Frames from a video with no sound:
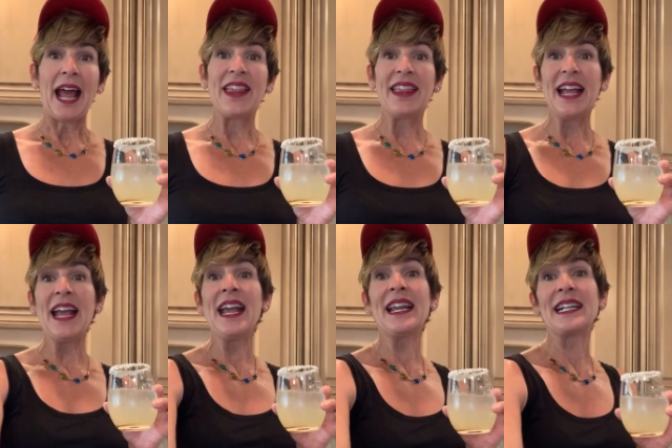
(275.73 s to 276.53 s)
And
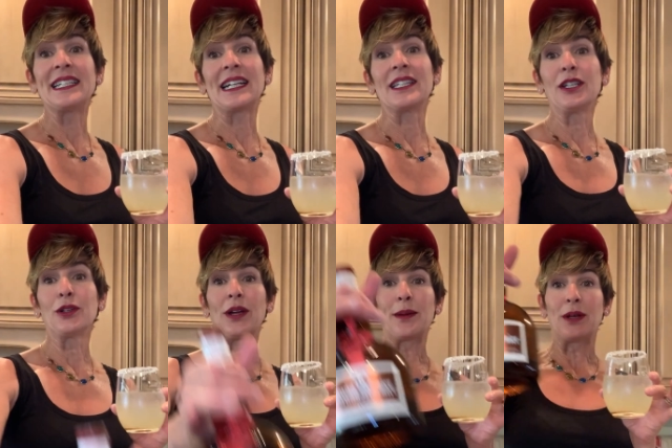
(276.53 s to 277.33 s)
then I take a
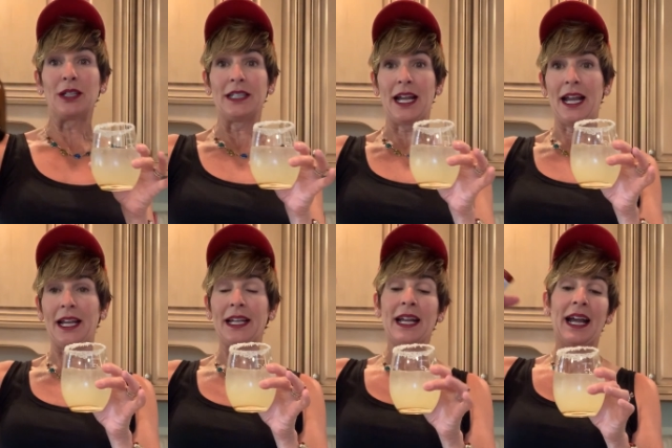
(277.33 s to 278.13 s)
little Grand
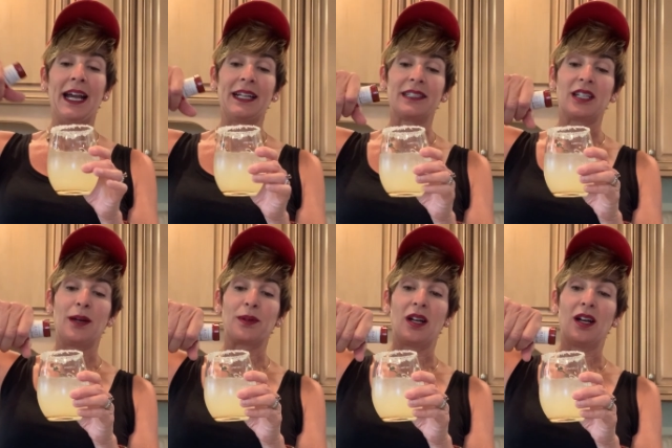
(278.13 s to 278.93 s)
Marnier and I
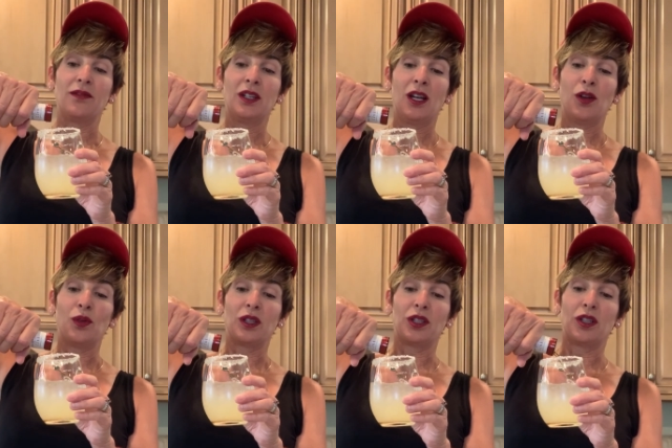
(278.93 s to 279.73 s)
top it off
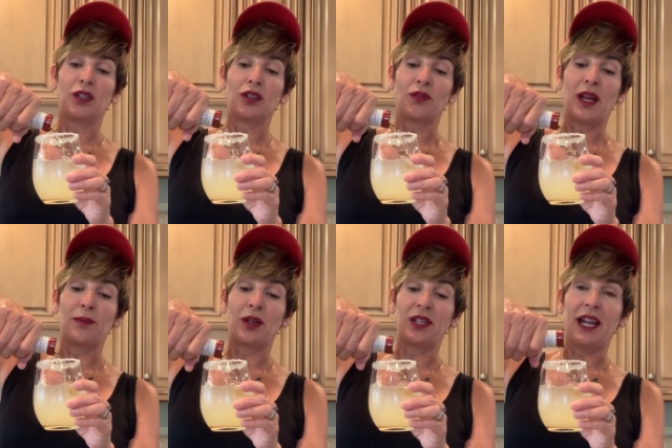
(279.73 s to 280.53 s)
with a little
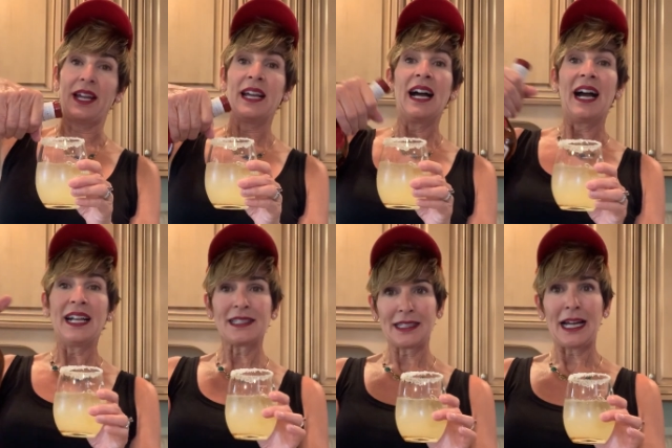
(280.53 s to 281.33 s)
Grand Marnier.
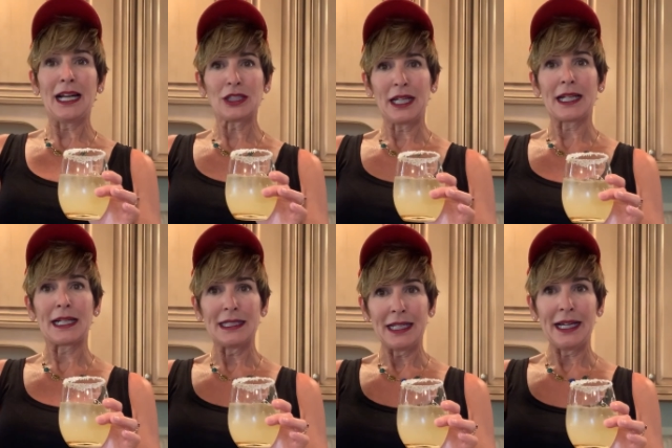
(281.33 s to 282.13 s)
I actually had a
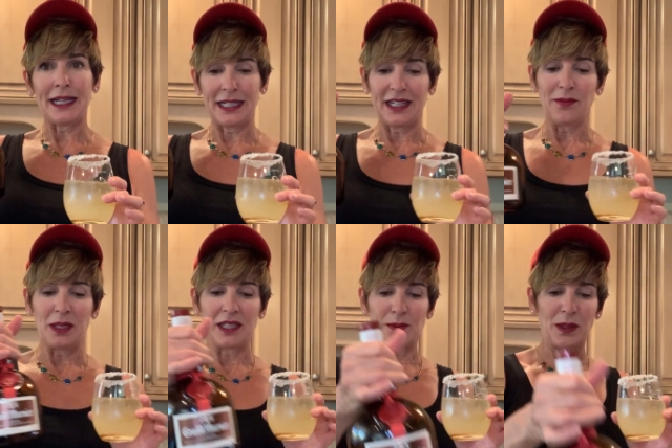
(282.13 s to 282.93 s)
client give
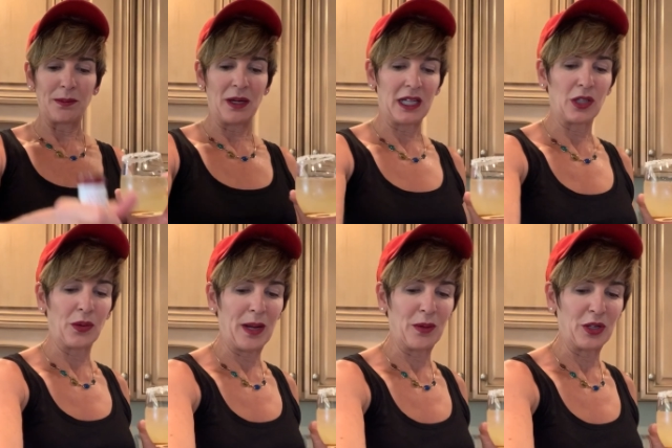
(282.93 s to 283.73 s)
me this big bottle
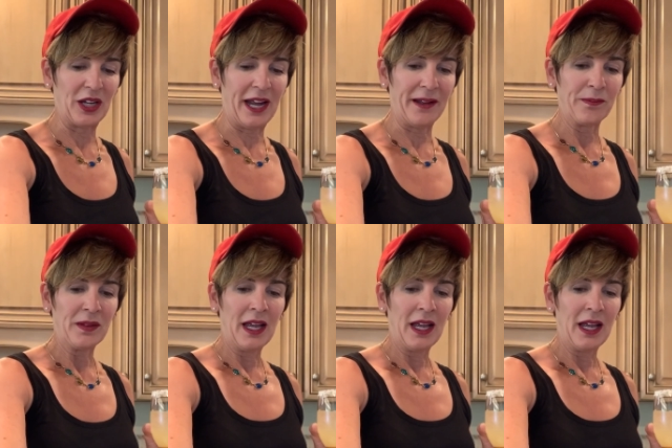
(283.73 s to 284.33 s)
of Grand Marnier.